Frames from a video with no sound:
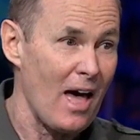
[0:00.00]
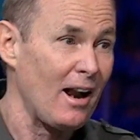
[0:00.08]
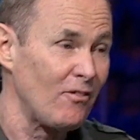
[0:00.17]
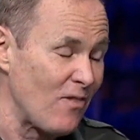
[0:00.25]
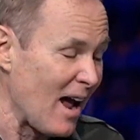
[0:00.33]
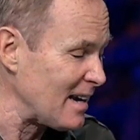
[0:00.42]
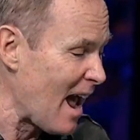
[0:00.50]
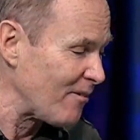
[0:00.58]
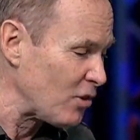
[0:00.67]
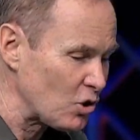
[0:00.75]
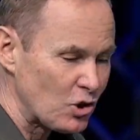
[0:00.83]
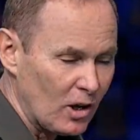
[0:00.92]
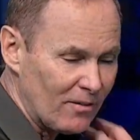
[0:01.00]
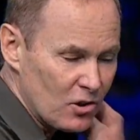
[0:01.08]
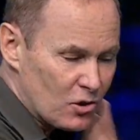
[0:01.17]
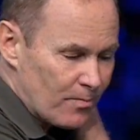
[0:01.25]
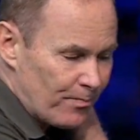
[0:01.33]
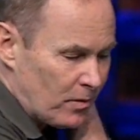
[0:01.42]
to that. In fact, after
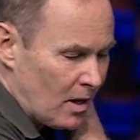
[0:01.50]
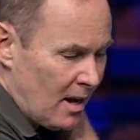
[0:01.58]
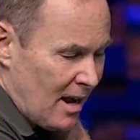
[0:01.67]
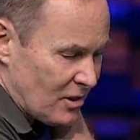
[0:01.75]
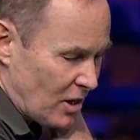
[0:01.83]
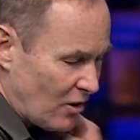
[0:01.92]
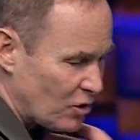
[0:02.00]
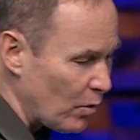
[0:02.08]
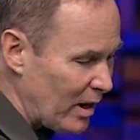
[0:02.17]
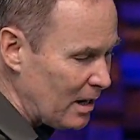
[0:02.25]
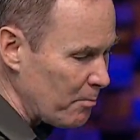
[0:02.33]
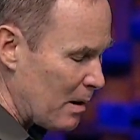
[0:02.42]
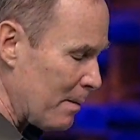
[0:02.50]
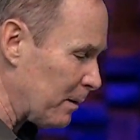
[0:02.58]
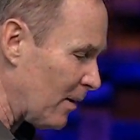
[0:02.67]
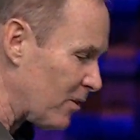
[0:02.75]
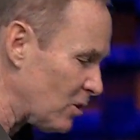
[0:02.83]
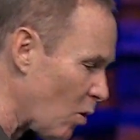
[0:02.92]
service, as I was greeting
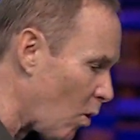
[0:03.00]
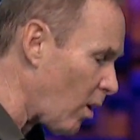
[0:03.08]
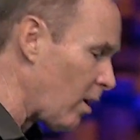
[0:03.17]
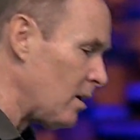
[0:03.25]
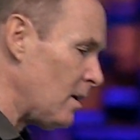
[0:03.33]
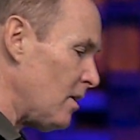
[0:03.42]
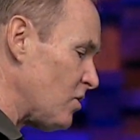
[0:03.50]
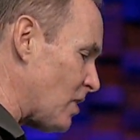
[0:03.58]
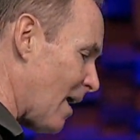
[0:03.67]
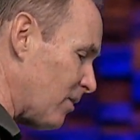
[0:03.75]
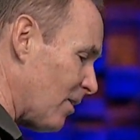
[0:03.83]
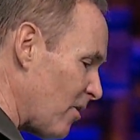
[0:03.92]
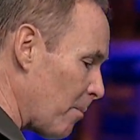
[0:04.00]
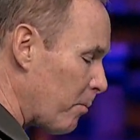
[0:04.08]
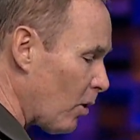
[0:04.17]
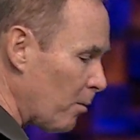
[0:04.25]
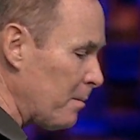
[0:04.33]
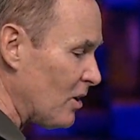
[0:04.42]
people at the door, several of
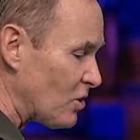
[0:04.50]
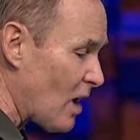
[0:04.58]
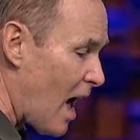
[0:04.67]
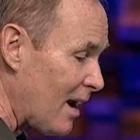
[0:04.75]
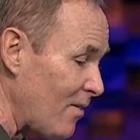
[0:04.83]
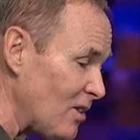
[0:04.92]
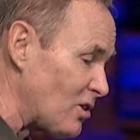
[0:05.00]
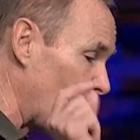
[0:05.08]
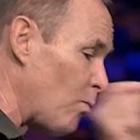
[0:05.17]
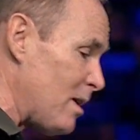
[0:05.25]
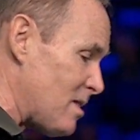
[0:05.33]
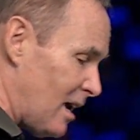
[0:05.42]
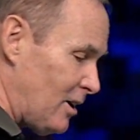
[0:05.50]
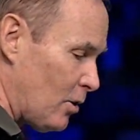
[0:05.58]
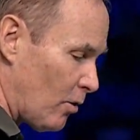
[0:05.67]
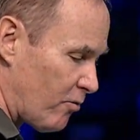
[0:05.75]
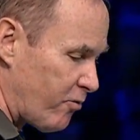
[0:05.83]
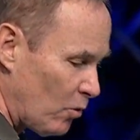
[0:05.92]
them pulled me aside and they said, We think
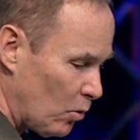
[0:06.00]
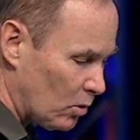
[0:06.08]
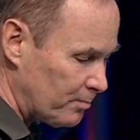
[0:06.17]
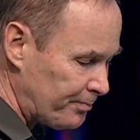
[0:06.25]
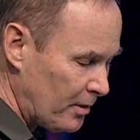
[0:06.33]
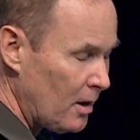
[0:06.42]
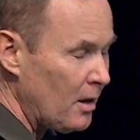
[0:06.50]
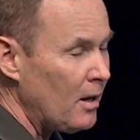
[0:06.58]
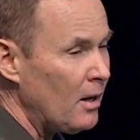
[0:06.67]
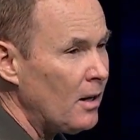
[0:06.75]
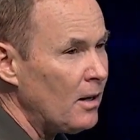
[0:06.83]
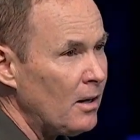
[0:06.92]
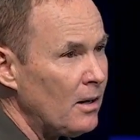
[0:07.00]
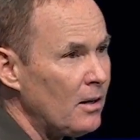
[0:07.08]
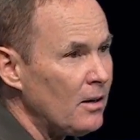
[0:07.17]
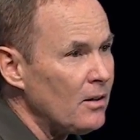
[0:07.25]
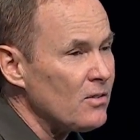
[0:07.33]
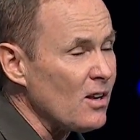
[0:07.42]
you're a fool.
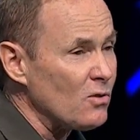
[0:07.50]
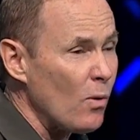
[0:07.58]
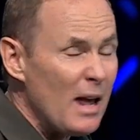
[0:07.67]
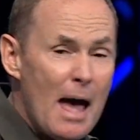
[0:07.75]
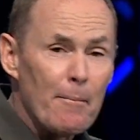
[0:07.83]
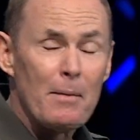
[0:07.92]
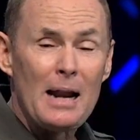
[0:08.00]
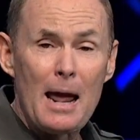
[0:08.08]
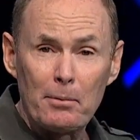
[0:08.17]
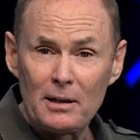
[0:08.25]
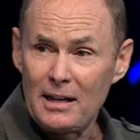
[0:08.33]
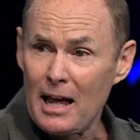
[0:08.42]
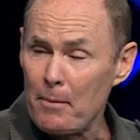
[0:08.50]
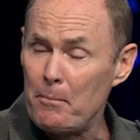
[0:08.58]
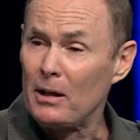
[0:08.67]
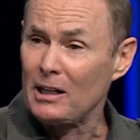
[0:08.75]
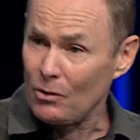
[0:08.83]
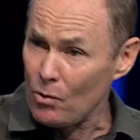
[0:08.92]
Says, We haven't been able to get a
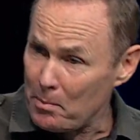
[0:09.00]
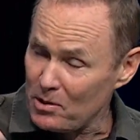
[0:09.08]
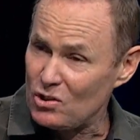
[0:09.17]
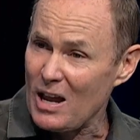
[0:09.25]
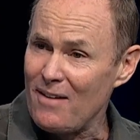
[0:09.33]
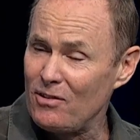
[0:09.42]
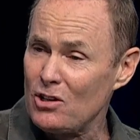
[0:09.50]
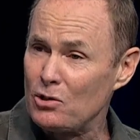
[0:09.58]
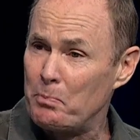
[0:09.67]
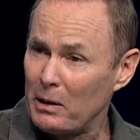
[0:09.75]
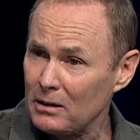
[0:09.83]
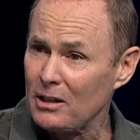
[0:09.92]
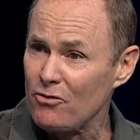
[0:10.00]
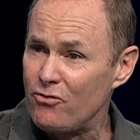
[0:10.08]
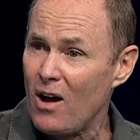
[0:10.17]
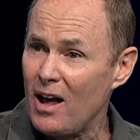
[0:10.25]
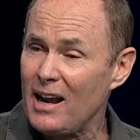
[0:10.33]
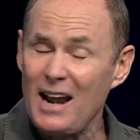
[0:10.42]
building. We've been saving this building
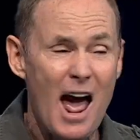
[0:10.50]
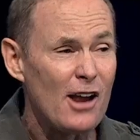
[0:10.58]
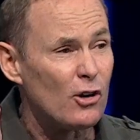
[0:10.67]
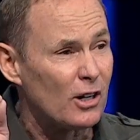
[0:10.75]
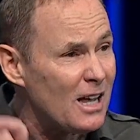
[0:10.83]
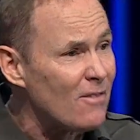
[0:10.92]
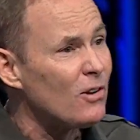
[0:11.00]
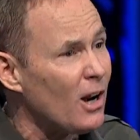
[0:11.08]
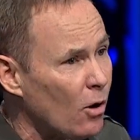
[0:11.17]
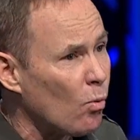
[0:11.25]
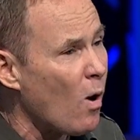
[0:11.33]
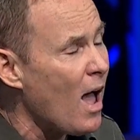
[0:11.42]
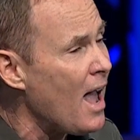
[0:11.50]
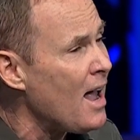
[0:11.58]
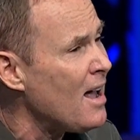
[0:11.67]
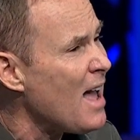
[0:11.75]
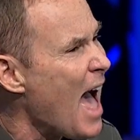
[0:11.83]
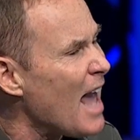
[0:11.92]
fund and now you're giving it
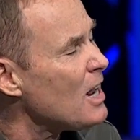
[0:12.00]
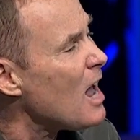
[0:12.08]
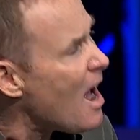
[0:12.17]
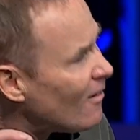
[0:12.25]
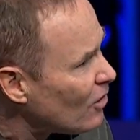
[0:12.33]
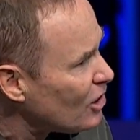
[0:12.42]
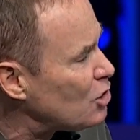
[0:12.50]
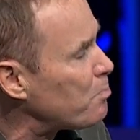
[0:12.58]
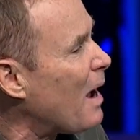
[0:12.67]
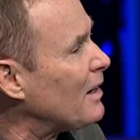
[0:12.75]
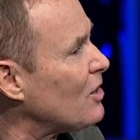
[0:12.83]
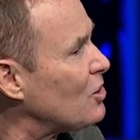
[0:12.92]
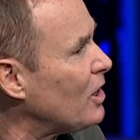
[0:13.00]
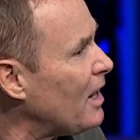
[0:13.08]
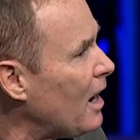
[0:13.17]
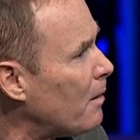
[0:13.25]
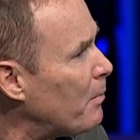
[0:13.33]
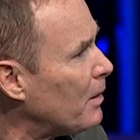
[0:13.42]
away. How do you ever expect us to
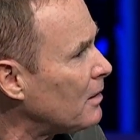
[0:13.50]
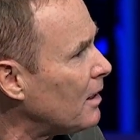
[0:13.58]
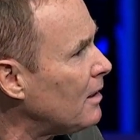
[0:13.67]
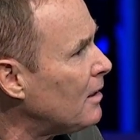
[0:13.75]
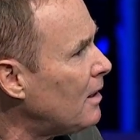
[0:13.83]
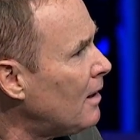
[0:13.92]
get a building?